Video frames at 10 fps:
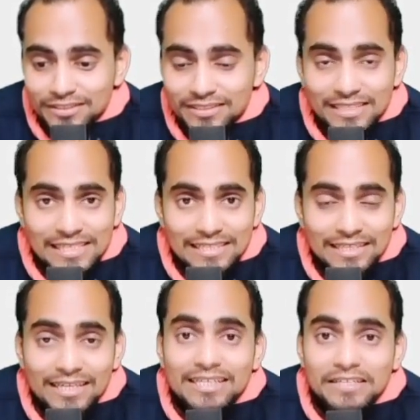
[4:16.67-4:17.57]
is
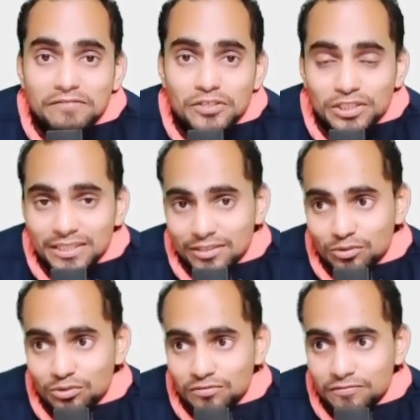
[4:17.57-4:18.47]
division
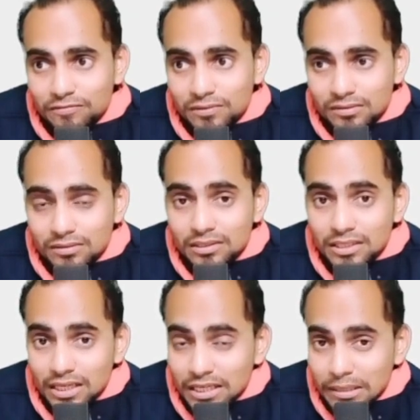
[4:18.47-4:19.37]
of
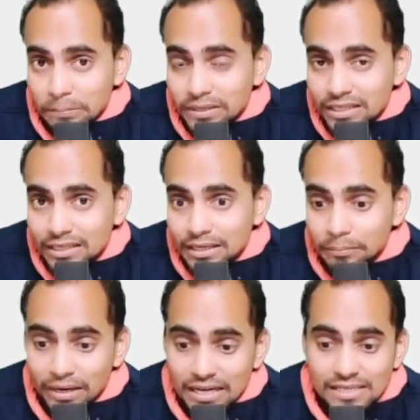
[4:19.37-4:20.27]
a number
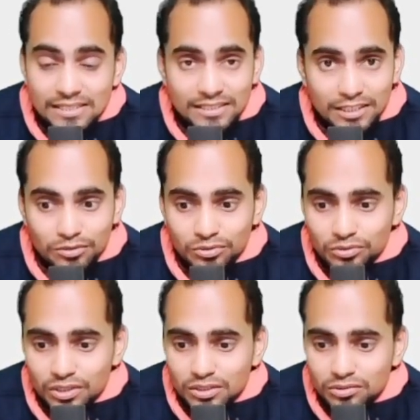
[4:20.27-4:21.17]
by 0.
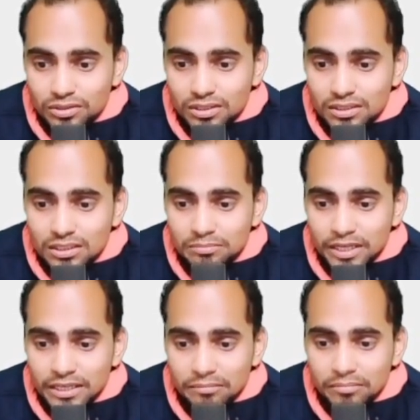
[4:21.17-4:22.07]
Okay, so this is
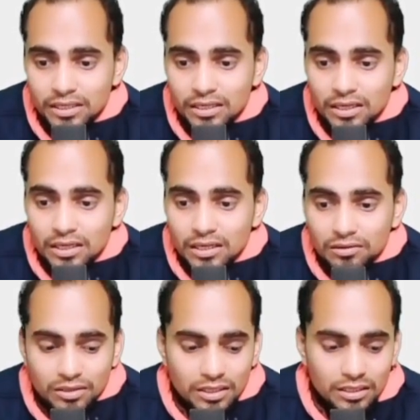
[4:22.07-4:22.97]
my number.
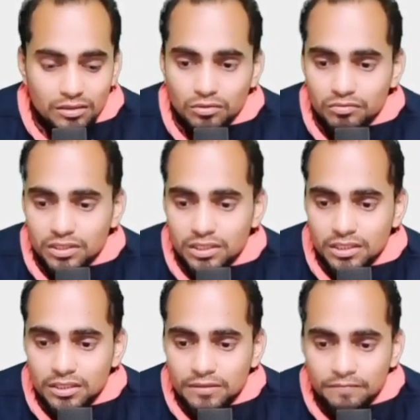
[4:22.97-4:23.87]
Okay, over
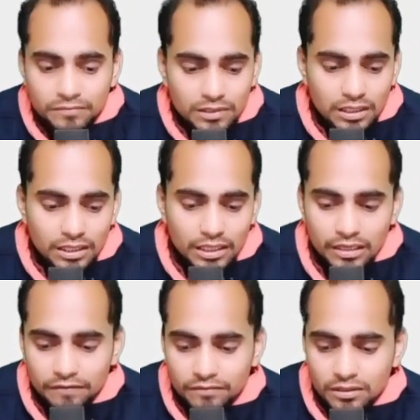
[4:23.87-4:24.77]
here I
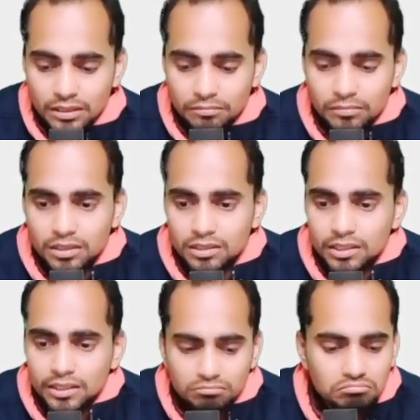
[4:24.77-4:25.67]
have number,
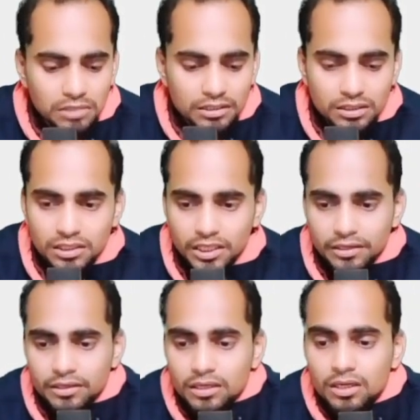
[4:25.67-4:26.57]
let's say
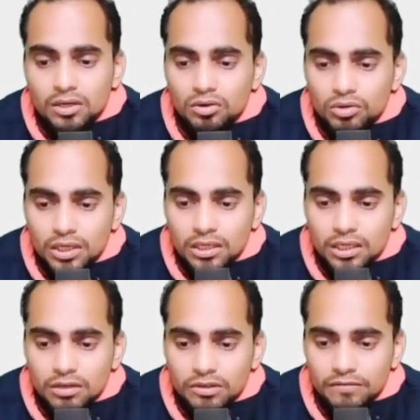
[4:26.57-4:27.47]
10. Okay,
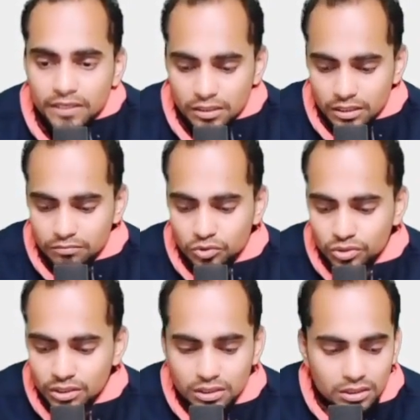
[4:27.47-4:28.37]
now if I am
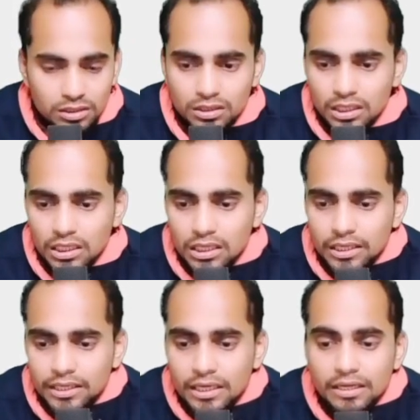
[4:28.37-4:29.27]
doing this
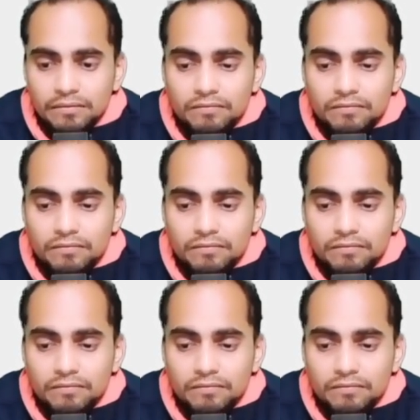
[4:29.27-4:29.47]
and I